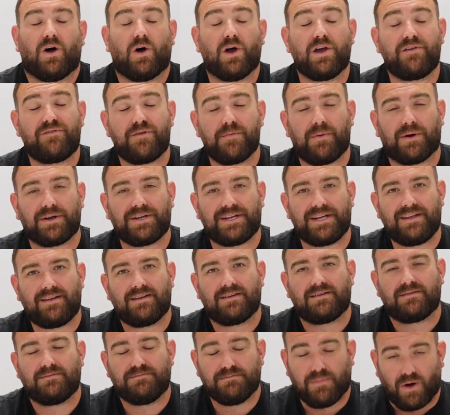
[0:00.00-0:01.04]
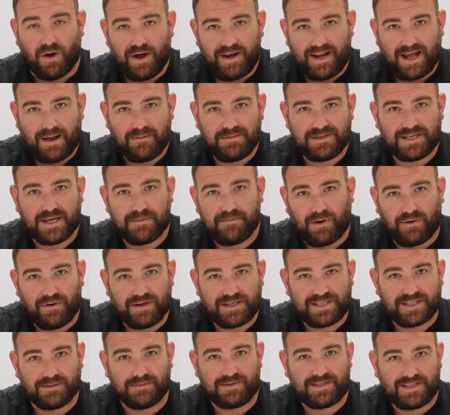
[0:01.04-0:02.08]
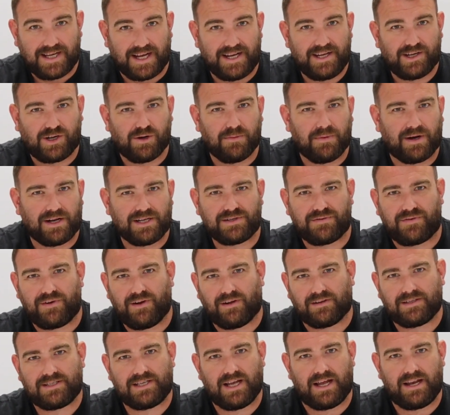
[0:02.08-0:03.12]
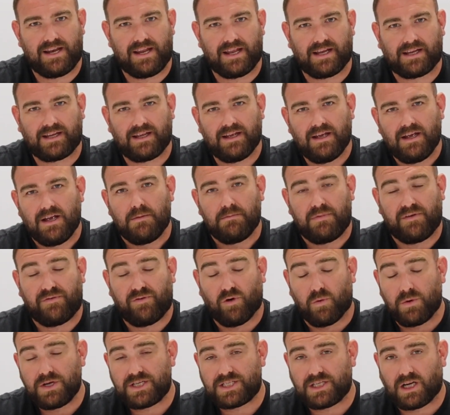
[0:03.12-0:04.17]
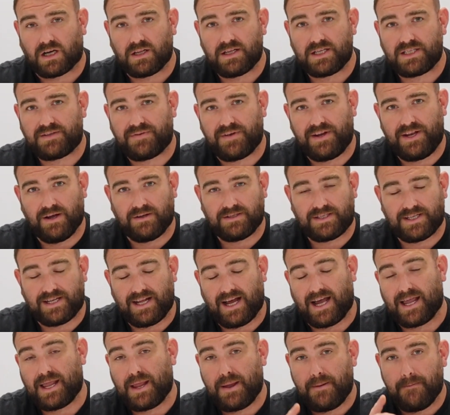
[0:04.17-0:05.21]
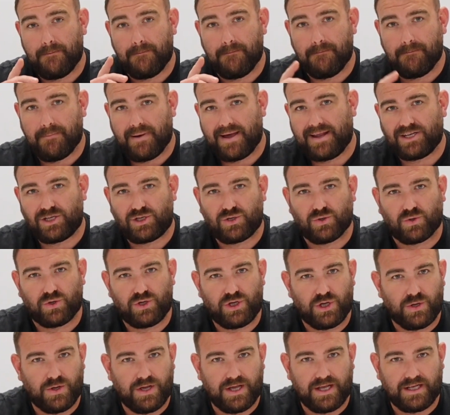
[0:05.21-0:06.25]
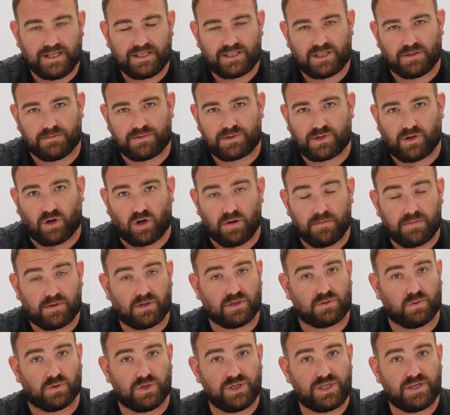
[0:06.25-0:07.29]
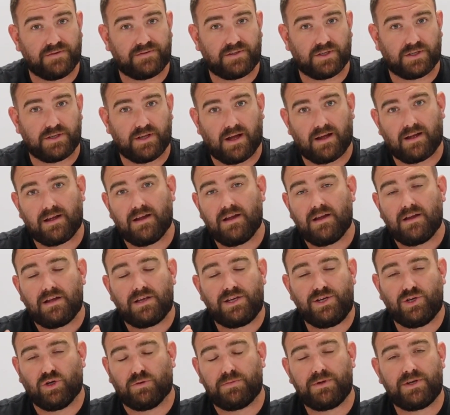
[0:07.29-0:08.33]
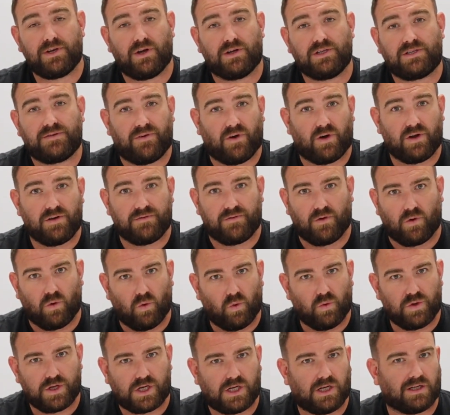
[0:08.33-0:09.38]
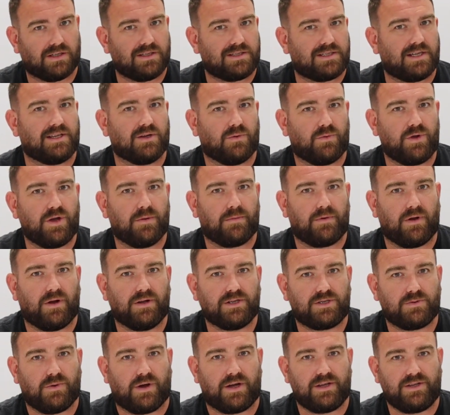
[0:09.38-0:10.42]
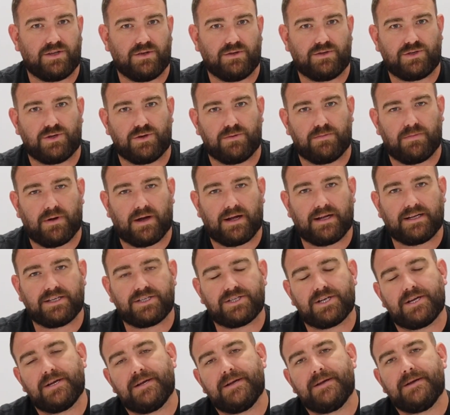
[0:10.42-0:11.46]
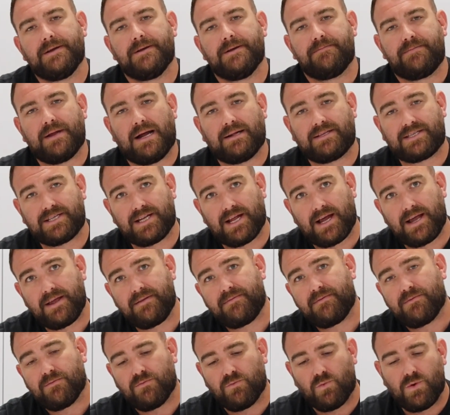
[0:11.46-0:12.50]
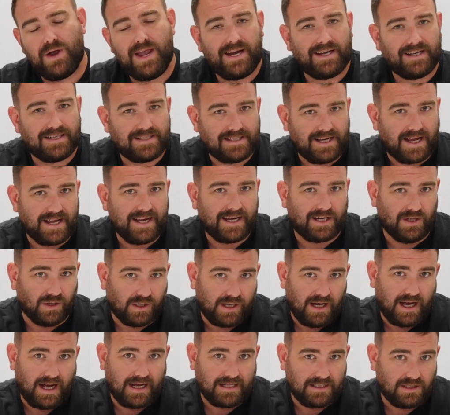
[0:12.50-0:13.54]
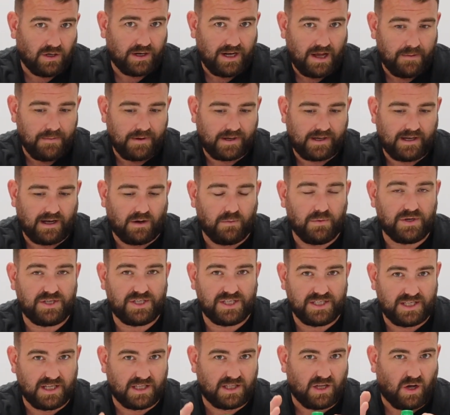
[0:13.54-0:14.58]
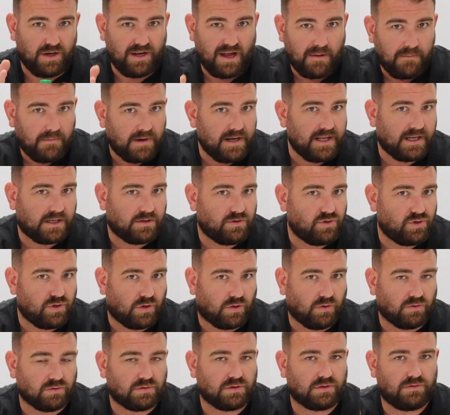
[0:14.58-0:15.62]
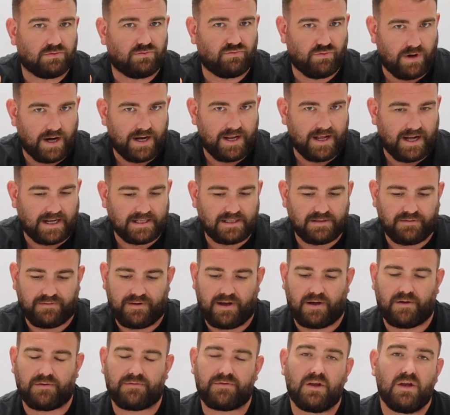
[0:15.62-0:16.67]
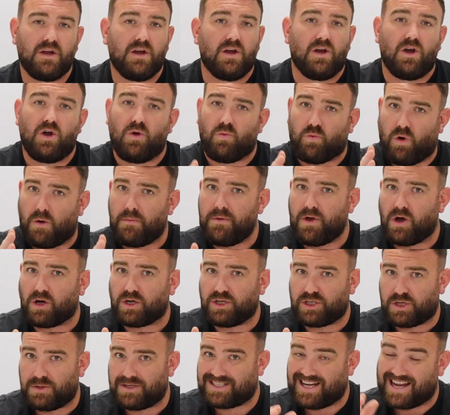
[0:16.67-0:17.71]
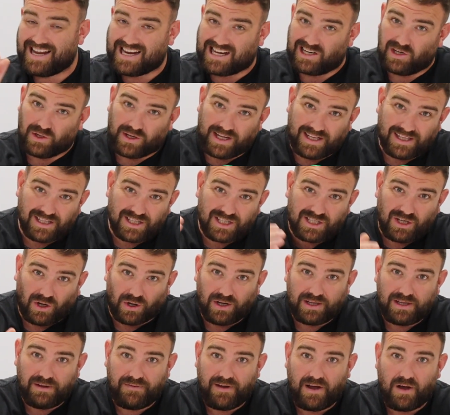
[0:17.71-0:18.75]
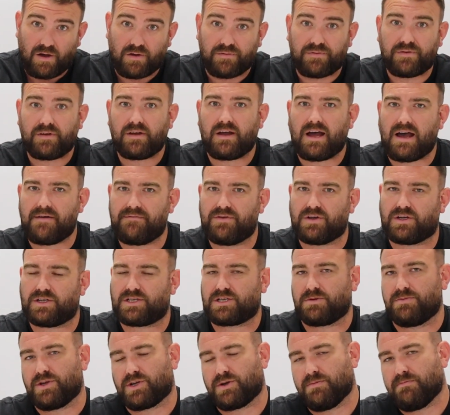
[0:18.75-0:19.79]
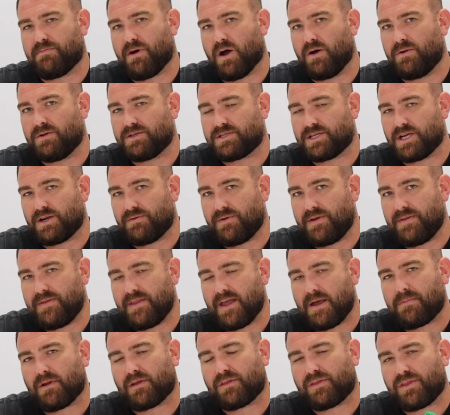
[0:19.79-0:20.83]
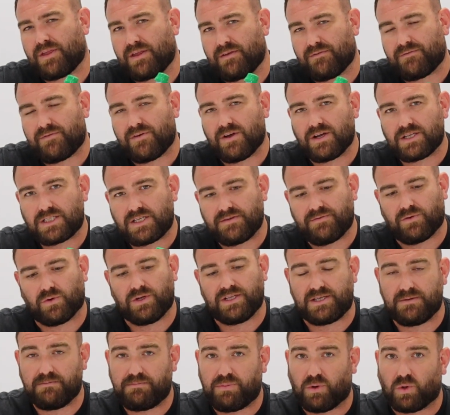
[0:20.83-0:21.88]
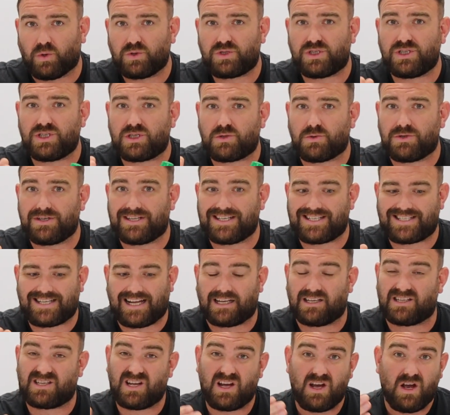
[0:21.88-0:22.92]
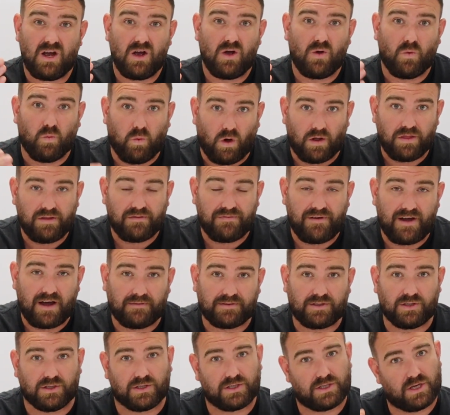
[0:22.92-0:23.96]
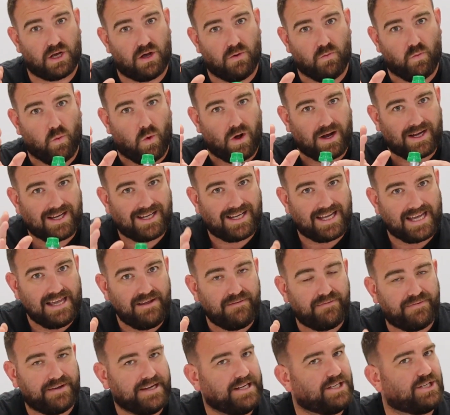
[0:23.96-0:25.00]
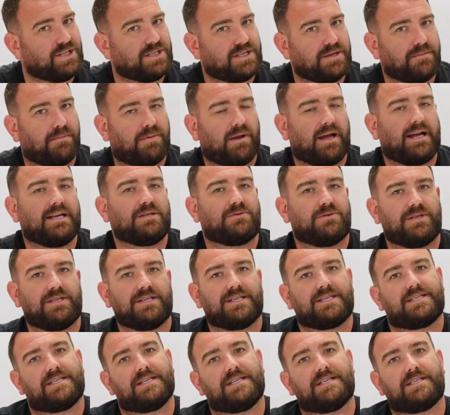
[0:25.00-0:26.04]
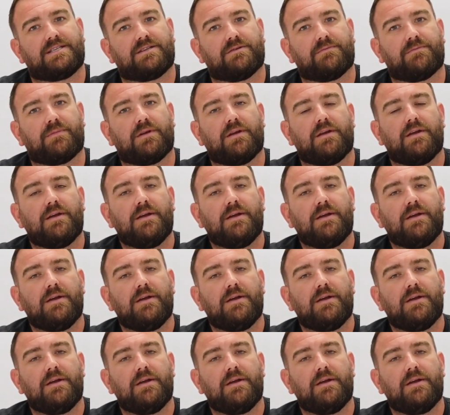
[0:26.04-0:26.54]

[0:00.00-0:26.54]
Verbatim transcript: Hi everybody, my name is Ed Morris, I'm Technical Manager for Altecnic. Before we start this video today, make sure you hit subscribe because once you've done that, you'll be notified of all the content that we upload to our YouTube page. Now today, we're going to take a look at our Dynamical, which is a dynamically controlled radiator valve. What we are going to do is take a look inside the valve, have a look at some of the components that are in there, but I think first of all it's important to understand what the valve does and what key features it plays within the system.